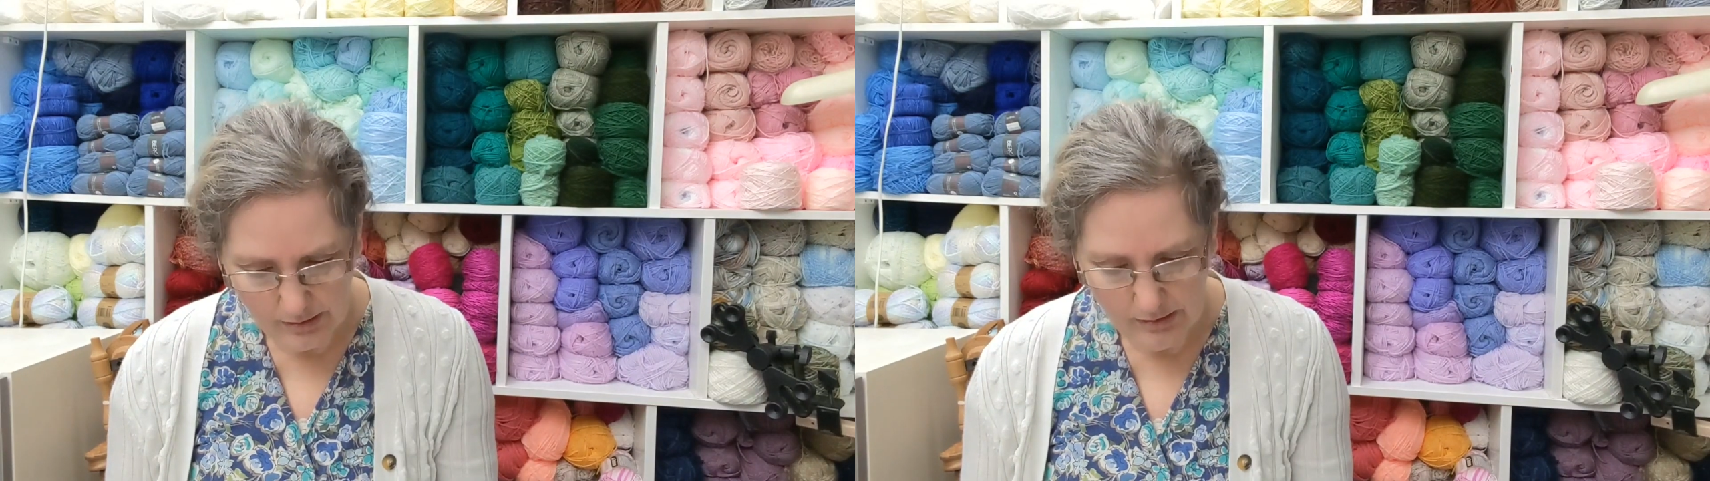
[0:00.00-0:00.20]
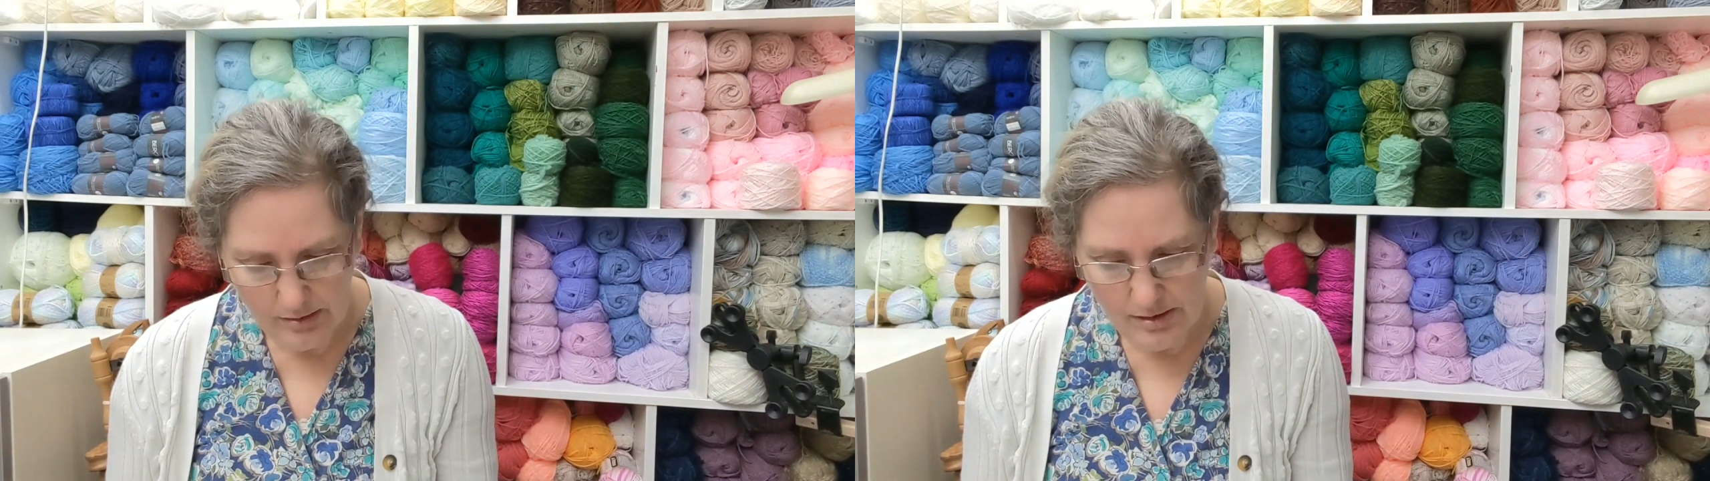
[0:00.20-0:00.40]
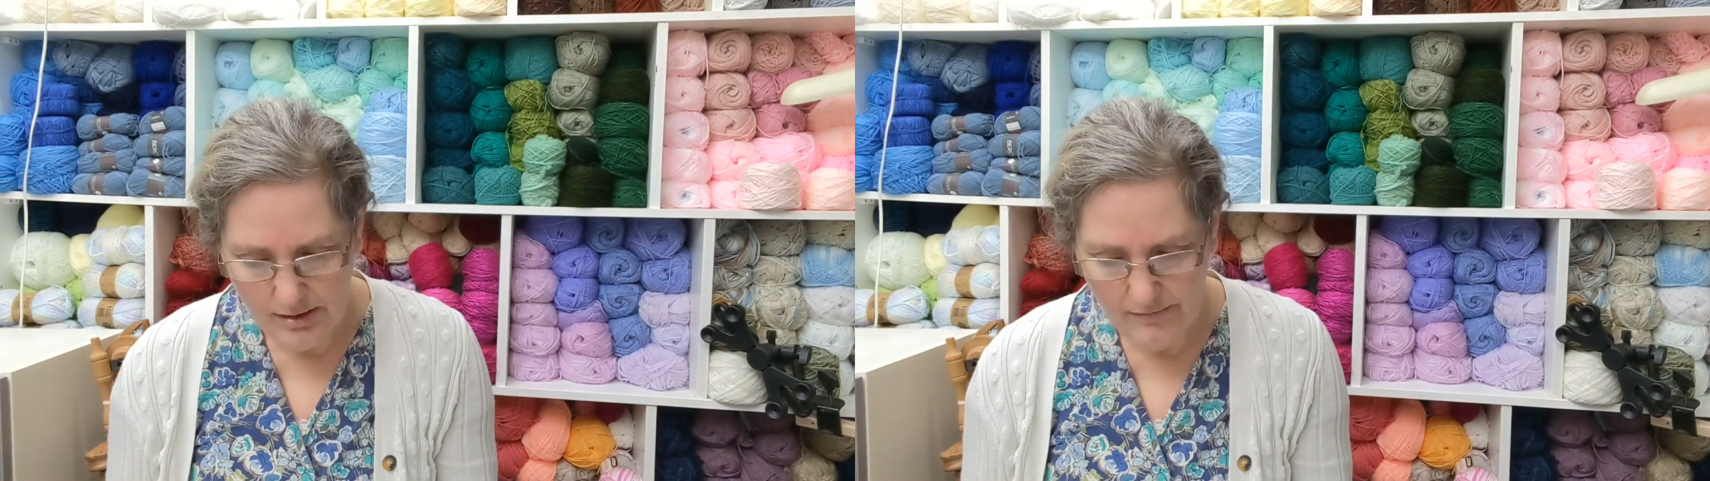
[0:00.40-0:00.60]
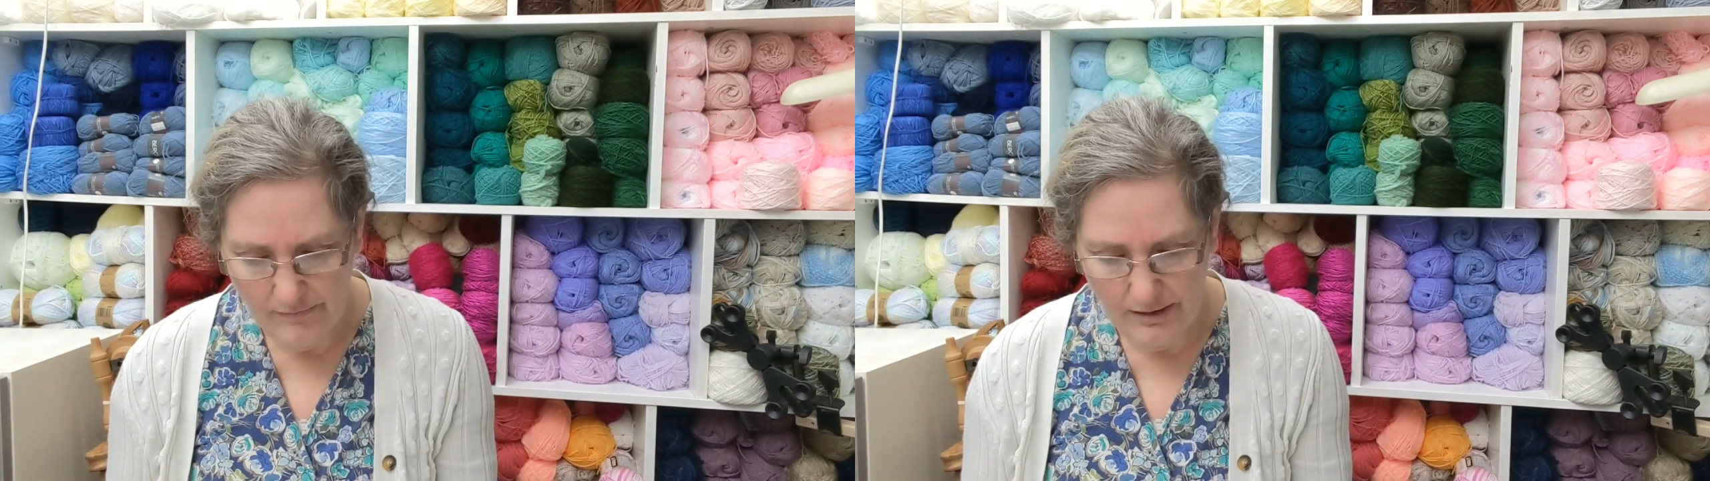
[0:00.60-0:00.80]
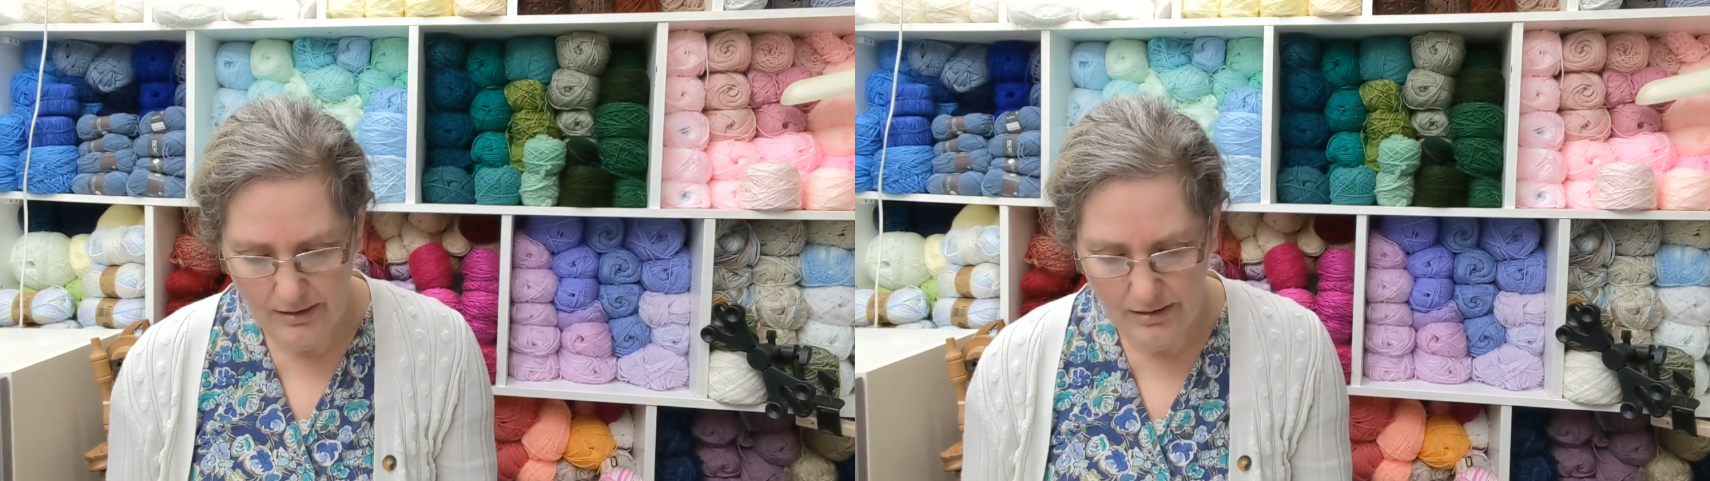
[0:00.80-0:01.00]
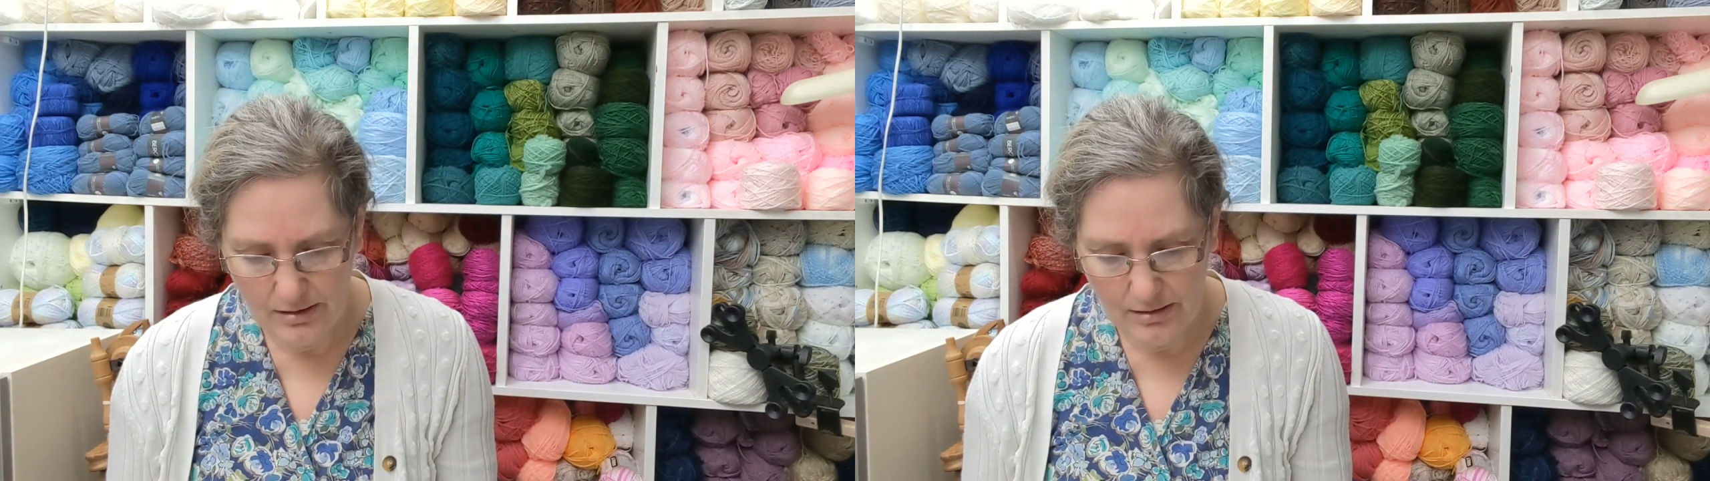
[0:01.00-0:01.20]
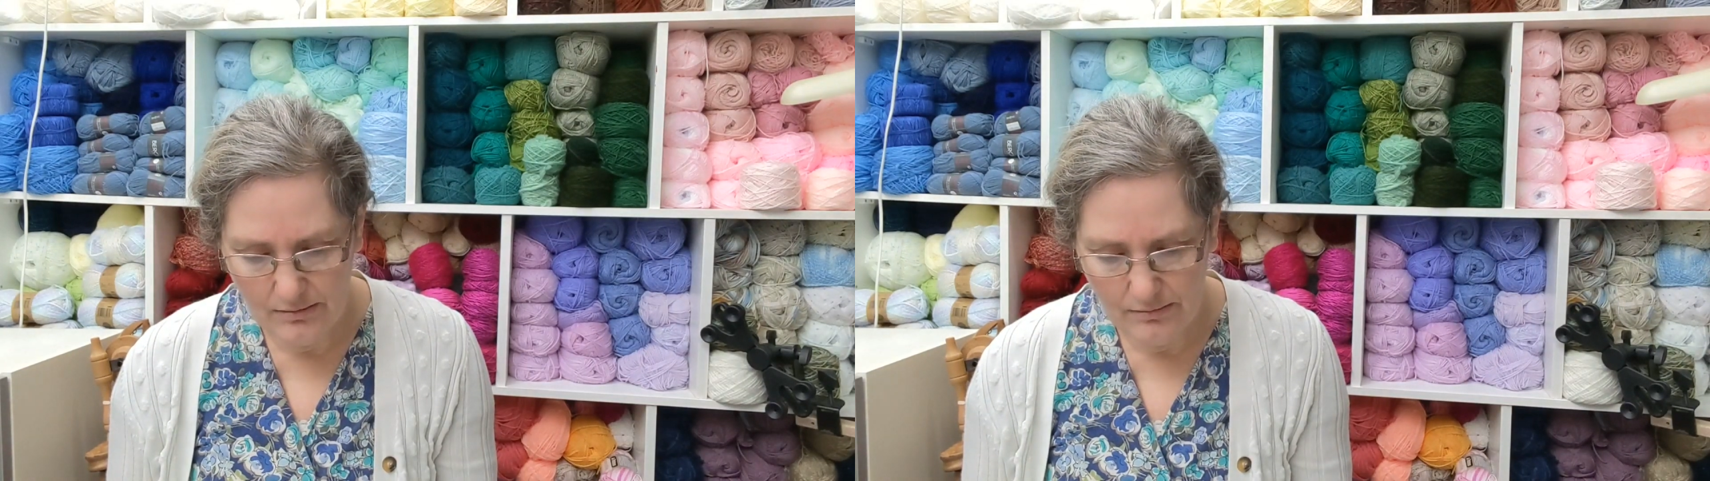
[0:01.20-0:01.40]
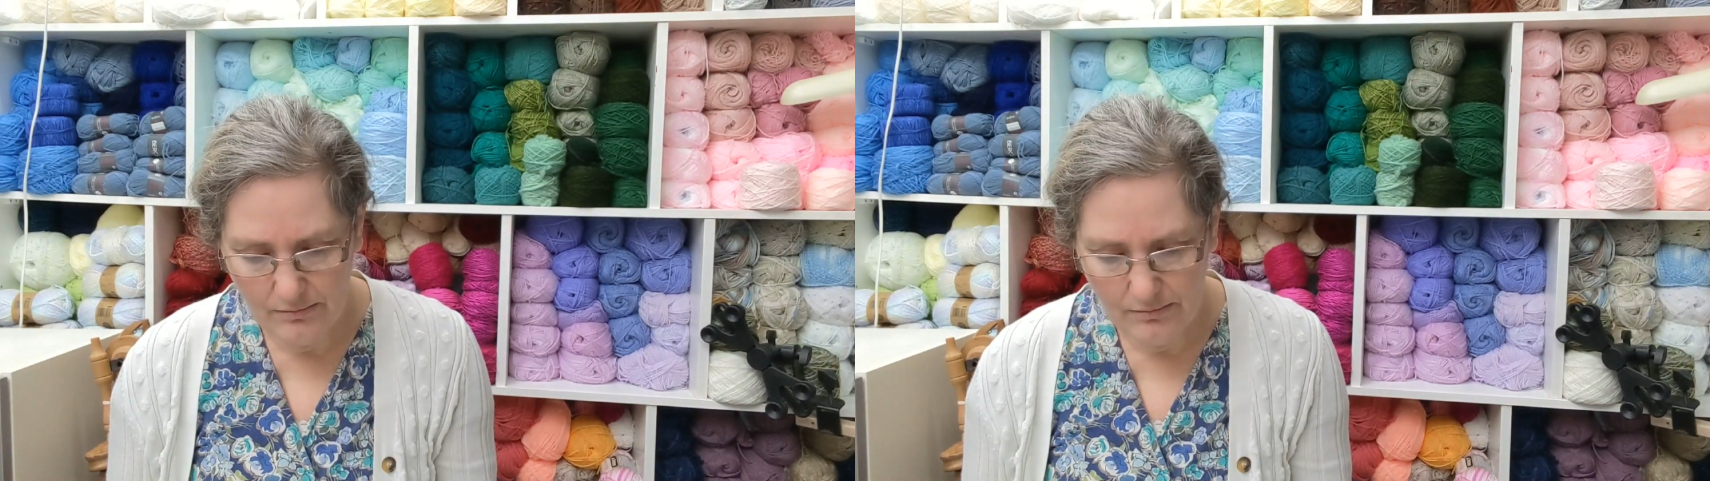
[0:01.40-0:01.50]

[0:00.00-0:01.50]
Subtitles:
because if it's...